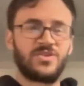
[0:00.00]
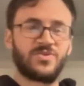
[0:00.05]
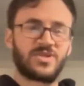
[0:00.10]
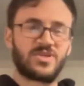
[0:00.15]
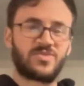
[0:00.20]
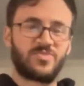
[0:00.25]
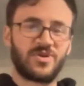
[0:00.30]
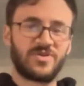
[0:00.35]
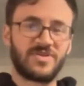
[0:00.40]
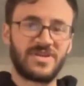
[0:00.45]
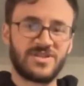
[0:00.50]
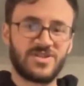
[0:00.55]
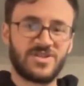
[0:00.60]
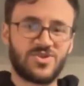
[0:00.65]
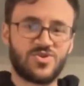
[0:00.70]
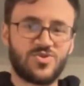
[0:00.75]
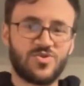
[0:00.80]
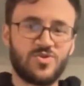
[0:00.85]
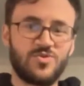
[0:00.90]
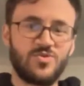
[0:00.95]
To experience
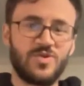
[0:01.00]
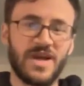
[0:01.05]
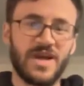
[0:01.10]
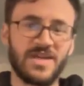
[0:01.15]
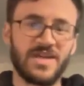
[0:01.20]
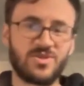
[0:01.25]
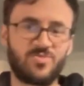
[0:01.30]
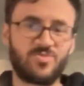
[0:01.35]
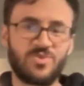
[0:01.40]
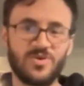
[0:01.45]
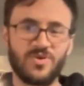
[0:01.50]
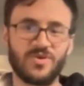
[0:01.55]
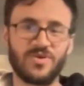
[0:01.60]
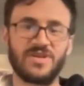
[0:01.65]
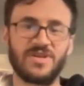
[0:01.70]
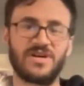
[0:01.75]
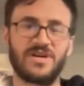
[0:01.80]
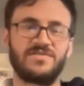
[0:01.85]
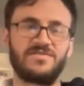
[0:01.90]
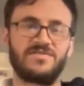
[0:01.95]
true and pure
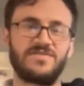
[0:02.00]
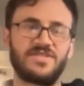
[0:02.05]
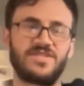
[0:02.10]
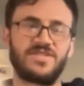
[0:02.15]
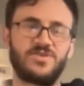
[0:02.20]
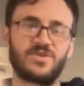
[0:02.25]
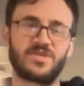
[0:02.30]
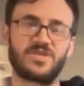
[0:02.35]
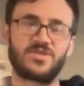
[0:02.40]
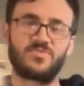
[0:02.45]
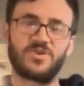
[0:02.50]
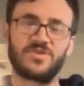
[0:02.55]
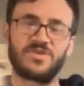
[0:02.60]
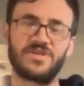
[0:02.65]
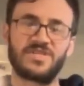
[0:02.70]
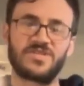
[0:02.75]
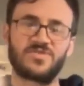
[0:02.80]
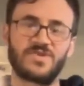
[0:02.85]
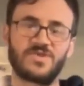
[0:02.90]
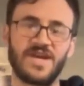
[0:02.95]
love is to
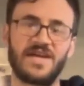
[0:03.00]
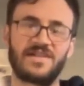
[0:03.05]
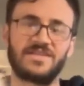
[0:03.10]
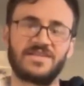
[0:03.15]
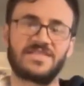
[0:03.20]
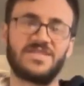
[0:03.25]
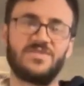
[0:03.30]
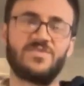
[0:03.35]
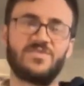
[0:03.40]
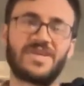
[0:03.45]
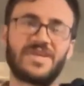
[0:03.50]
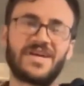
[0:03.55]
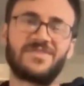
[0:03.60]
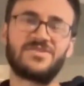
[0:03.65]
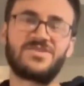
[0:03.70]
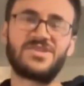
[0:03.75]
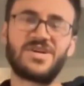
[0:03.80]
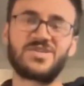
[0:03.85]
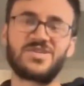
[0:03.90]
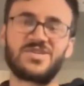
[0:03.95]
experience reality
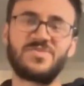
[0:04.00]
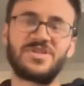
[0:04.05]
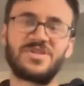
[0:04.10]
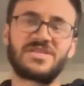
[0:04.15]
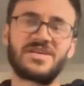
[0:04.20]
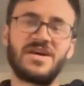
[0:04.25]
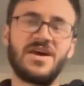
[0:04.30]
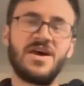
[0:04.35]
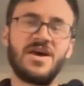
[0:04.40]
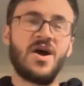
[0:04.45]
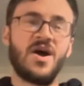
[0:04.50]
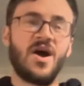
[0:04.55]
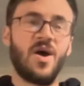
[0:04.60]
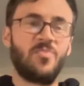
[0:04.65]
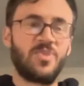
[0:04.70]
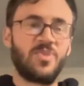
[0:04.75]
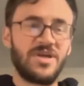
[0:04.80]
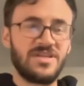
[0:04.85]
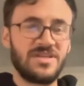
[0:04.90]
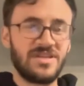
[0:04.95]
without judgment,
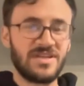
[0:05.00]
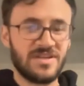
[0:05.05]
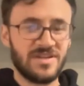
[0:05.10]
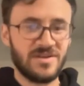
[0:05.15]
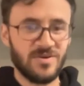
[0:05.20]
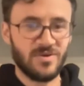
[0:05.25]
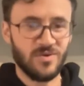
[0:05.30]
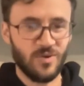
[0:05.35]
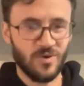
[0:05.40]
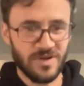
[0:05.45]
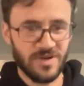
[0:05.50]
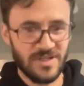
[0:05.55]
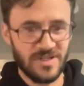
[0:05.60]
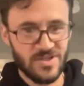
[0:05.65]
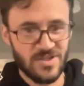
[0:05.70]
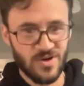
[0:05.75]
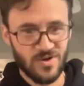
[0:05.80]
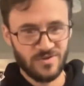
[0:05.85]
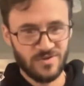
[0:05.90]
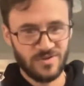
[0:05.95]
opinion, or
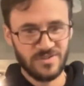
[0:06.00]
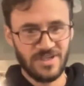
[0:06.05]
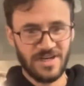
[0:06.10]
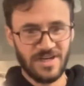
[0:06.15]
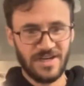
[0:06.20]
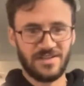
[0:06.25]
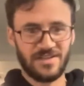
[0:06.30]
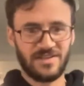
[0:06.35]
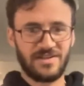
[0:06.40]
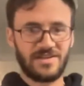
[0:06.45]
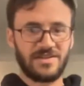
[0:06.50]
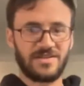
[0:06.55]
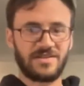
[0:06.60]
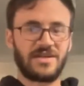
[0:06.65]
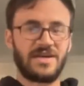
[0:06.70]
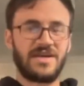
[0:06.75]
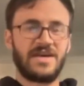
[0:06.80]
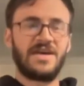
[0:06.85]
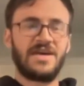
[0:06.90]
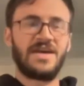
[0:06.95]
internal dialogue.
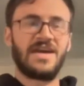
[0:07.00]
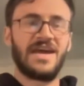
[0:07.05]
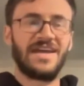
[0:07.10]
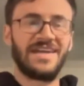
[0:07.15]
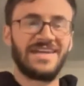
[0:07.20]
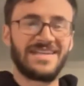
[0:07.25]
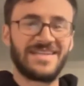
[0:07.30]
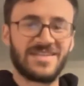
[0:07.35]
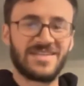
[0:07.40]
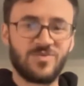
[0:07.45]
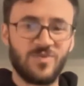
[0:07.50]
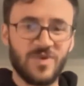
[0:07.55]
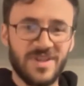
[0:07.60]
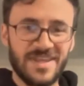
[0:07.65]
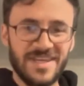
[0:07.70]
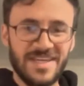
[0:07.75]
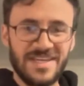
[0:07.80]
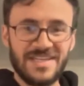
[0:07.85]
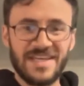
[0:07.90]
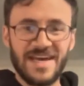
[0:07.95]
And it is
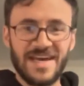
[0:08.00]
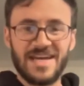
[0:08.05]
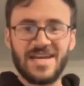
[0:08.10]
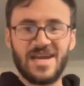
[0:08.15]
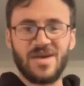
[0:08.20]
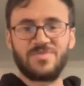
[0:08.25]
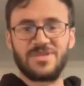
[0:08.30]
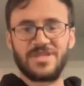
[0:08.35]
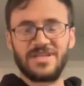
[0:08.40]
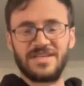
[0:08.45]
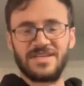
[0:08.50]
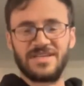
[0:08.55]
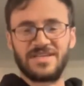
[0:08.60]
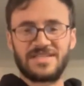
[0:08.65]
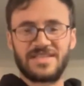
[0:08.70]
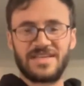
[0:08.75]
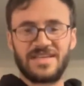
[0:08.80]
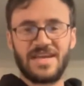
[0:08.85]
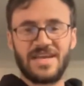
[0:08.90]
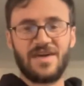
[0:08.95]
within that
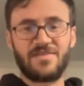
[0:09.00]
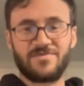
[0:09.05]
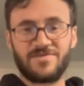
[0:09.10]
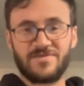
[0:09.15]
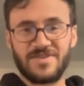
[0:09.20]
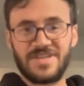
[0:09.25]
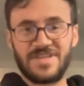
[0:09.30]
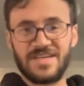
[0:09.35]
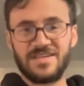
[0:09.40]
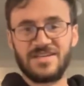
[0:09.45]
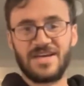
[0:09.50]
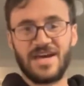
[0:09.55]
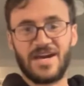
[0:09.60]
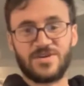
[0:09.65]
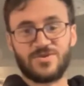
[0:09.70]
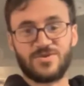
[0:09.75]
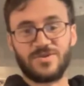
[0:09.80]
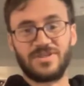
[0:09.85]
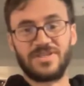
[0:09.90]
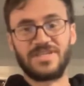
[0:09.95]
emptiness that everything
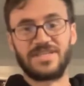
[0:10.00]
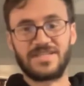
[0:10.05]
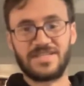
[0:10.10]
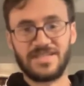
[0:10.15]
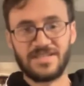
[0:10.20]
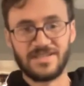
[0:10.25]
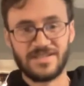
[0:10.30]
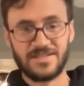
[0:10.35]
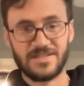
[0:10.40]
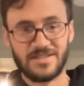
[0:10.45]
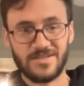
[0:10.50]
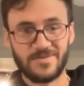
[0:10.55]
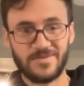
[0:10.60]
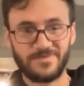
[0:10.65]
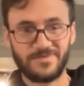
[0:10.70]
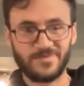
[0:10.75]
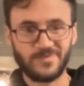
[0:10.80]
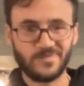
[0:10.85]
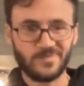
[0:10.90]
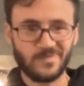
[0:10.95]
naturally exists.
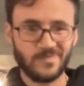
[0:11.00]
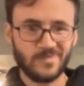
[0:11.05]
